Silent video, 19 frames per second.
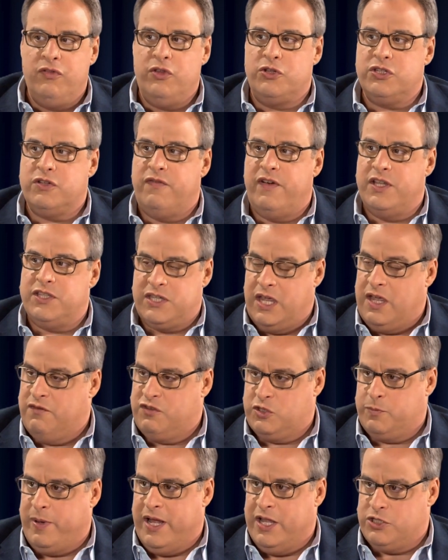of those events have
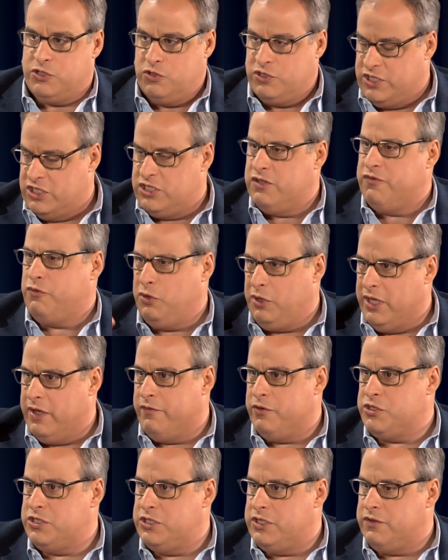sponsors at different
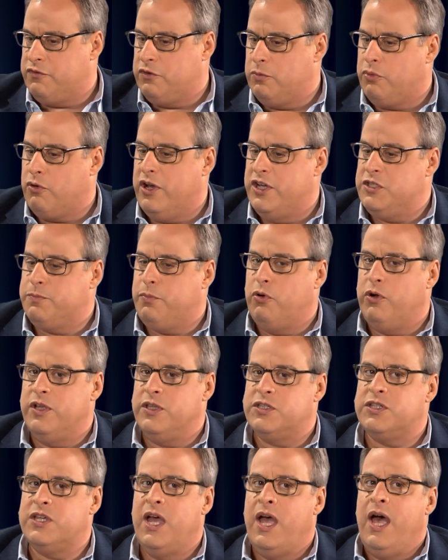levels and different price
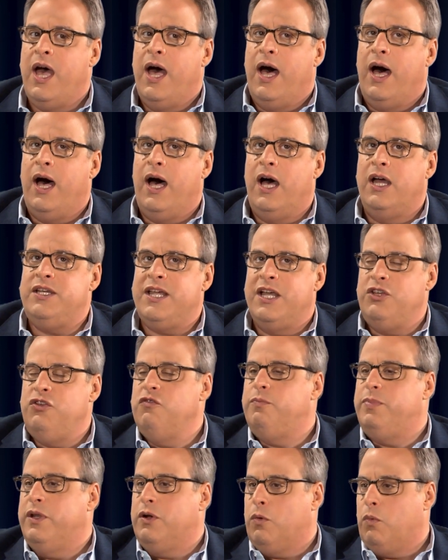points. Dan,
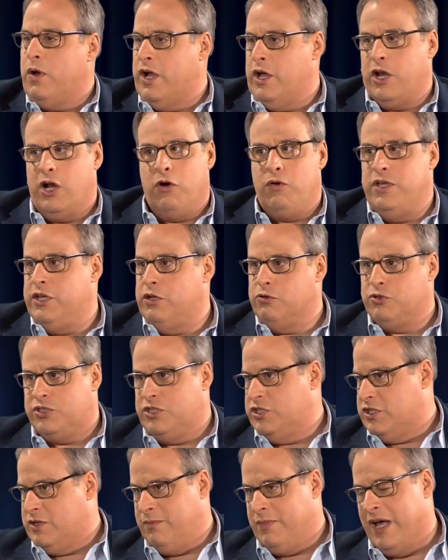you've been around our
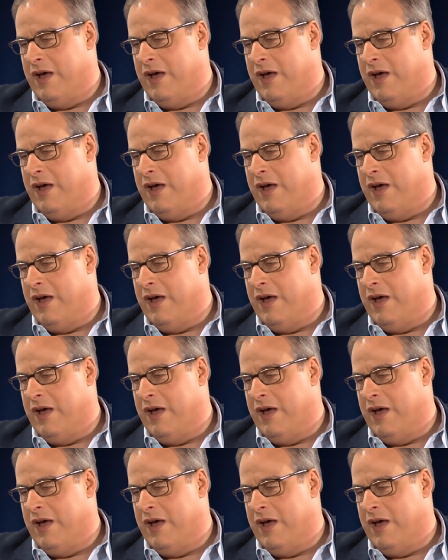ecosystem.